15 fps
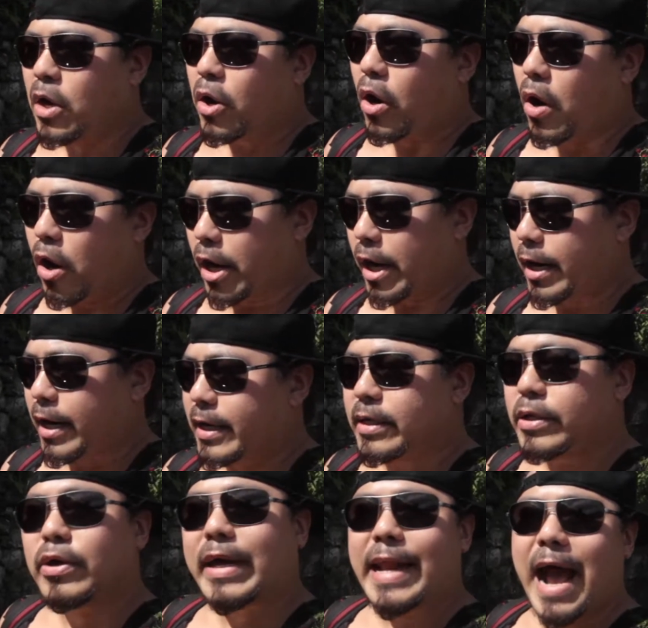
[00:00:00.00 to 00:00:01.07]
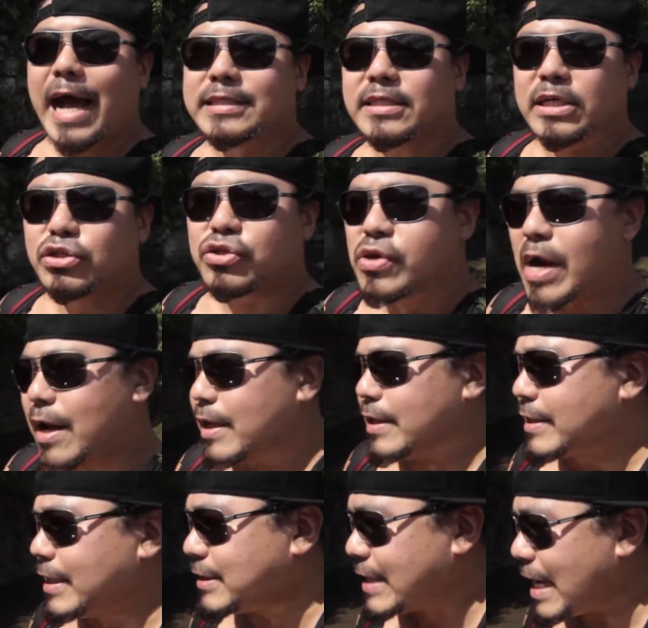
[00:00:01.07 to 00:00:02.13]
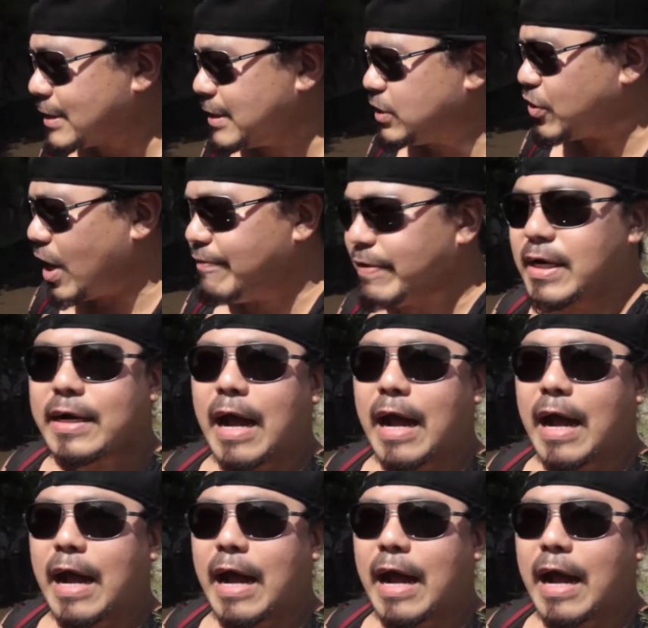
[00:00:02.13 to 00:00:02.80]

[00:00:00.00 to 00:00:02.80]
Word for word: or you can ask the truck the taxi driver.